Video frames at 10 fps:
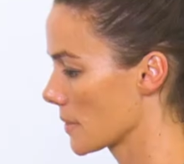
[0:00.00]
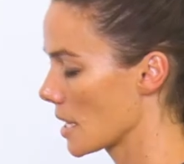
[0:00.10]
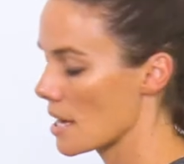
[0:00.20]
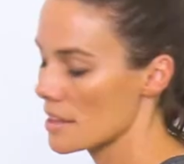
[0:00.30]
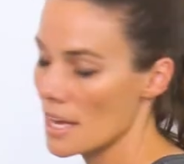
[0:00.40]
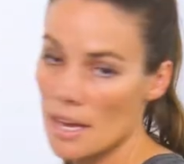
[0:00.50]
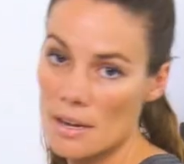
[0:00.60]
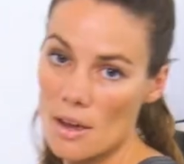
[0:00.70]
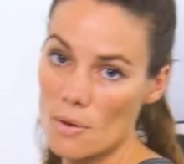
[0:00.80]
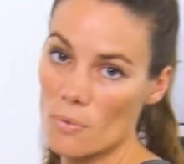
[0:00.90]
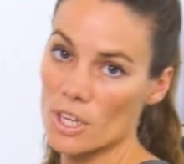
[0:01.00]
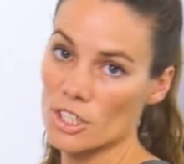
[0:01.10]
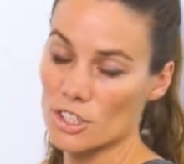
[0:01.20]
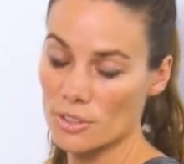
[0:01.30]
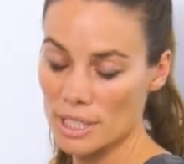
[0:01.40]
And then when
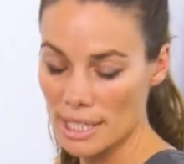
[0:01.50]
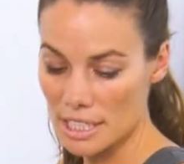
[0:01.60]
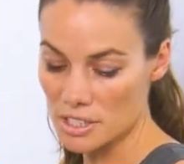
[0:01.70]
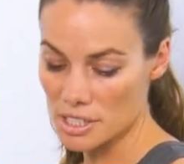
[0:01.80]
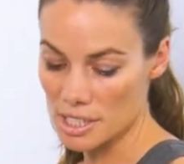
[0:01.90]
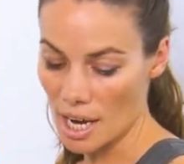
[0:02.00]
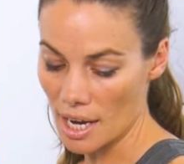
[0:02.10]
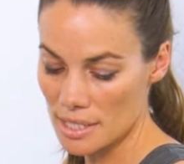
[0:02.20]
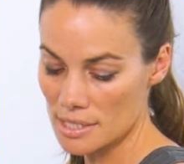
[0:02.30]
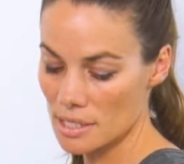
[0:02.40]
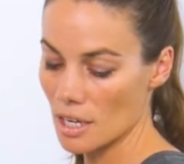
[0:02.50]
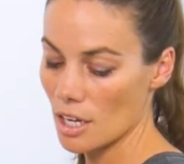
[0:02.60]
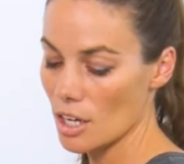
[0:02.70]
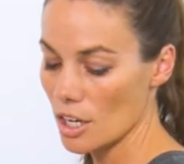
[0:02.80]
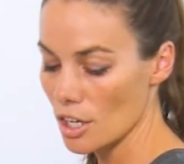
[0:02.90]
you're doing an
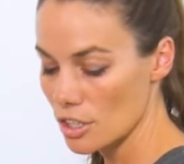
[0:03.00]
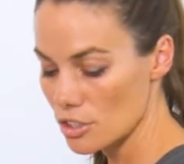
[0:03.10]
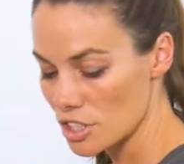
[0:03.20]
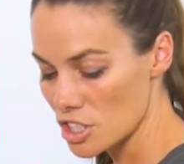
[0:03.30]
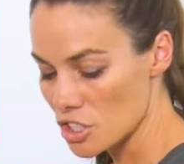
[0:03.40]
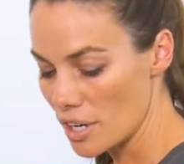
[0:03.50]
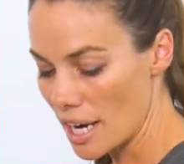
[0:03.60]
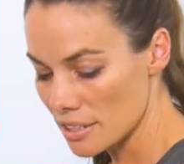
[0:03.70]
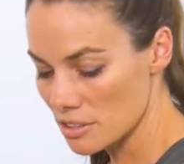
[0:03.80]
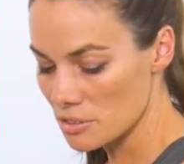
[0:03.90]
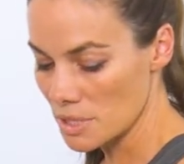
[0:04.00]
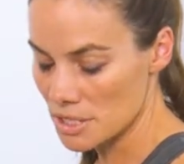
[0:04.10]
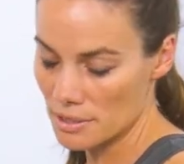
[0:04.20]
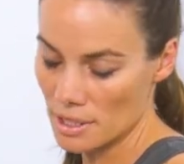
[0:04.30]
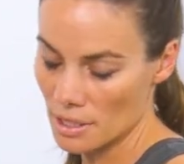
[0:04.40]
exercise, you contract those
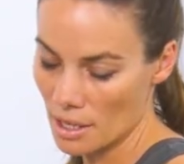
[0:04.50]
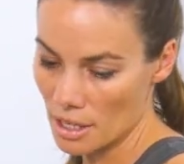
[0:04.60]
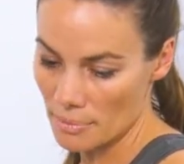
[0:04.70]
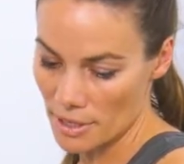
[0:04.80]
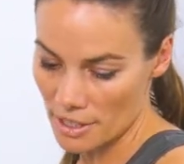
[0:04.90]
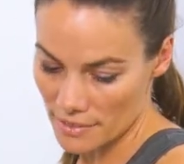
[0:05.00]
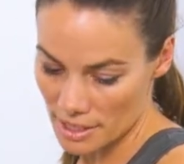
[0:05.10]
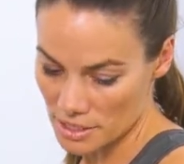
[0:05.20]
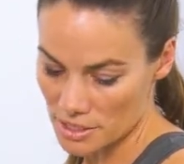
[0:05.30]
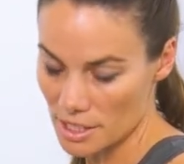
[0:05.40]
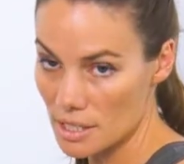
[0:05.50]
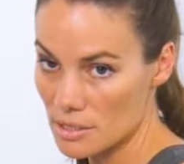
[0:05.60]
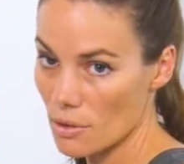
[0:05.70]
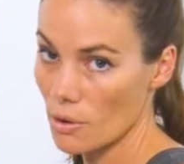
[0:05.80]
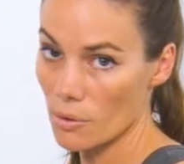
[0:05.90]
muscles on the hard part of an
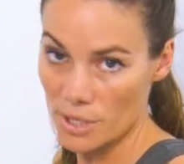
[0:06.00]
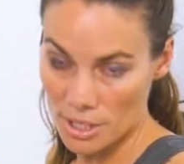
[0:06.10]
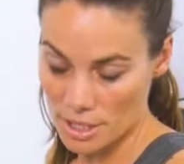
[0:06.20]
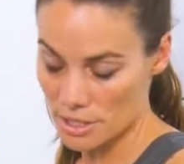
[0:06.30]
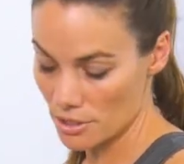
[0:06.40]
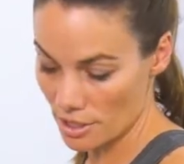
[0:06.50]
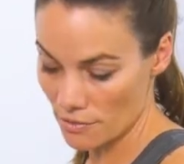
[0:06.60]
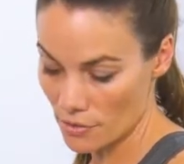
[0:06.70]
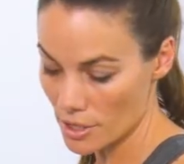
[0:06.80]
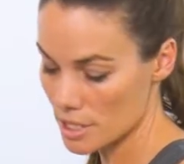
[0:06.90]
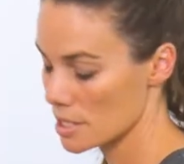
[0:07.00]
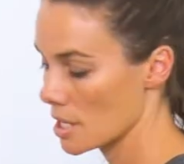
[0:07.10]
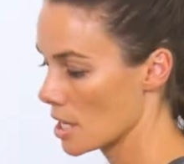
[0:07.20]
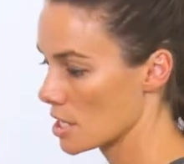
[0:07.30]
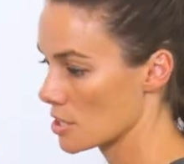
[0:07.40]
exercise or when you're exerting force.
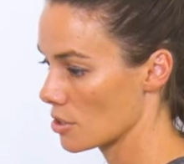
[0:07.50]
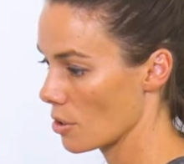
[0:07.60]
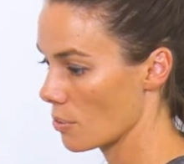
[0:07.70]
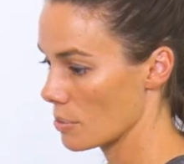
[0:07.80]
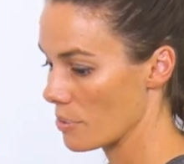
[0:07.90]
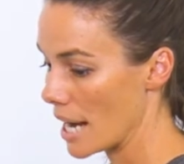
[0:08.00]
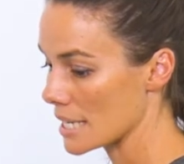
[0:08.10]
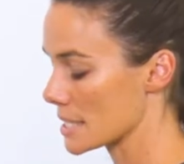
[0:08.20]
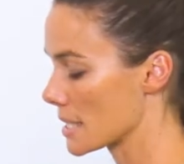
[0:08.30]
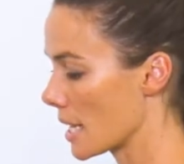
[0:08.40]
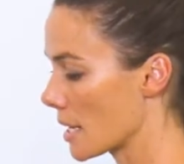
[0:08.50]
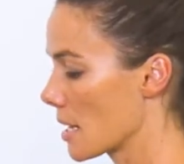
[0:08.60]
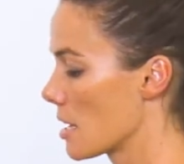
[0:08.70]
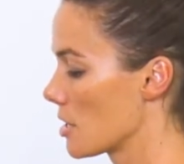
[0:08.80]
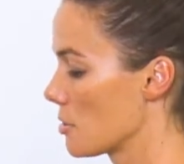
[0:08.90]
So we practice that.
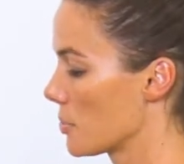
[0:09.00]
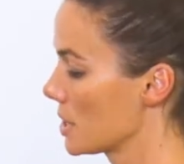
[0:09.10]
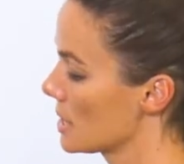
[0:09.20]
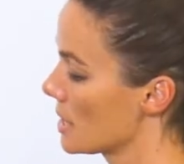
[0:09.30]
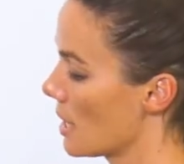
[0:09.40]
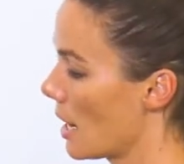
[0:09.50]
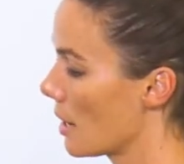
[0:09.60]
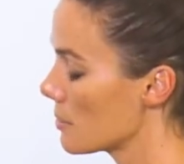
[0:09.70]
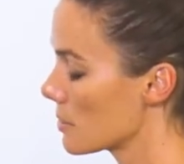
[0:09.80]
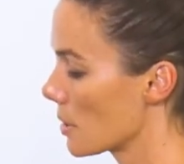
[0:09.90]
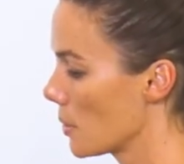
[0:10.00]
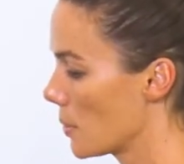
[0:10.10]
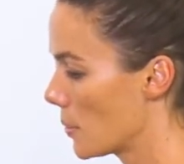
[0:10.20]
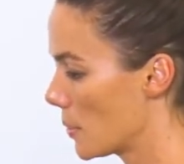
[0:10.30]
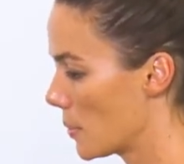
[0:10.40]
You breathe out,
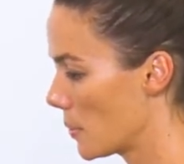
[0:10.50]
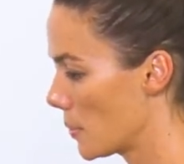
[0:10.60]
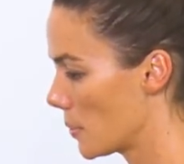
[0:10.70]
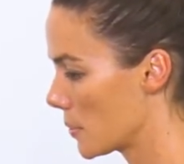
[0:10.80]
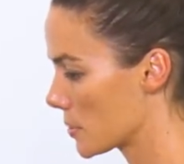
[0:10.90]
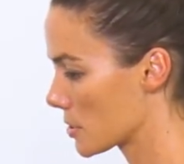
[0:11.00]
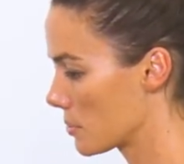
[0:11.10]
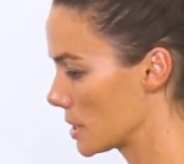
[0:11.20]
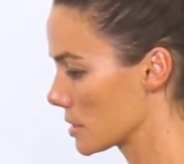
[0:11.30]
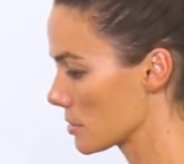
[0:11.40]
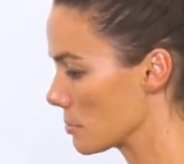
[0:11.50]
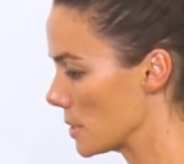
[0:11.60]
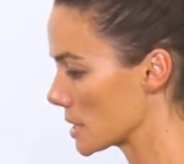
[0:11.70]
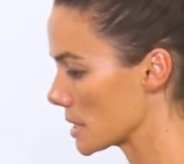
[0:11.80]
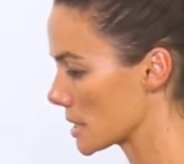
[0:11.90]
squeeze those
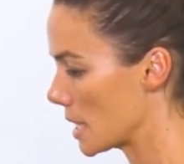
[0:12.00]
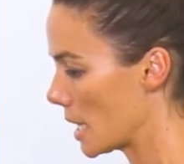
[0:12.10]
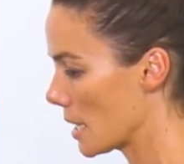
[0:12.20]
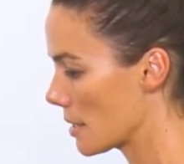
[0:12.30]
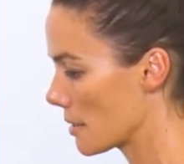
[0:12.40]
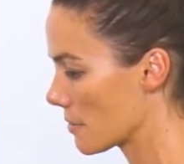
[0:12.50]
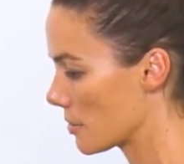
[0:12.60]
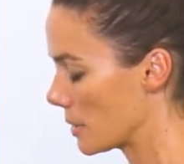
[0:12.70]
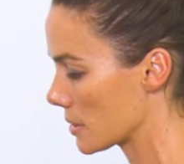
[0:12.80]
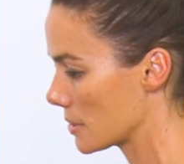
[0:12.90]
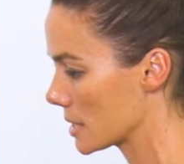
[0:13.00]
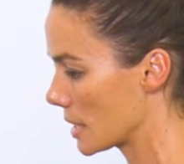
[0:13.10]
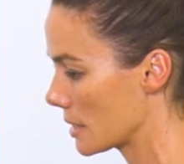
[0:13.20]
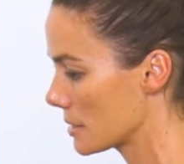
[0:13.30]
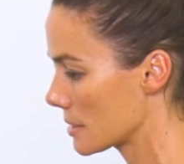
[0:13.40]
muscles tight for about 3
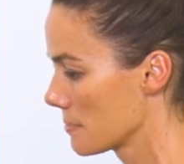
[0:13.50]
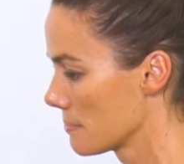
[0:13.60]
seconds,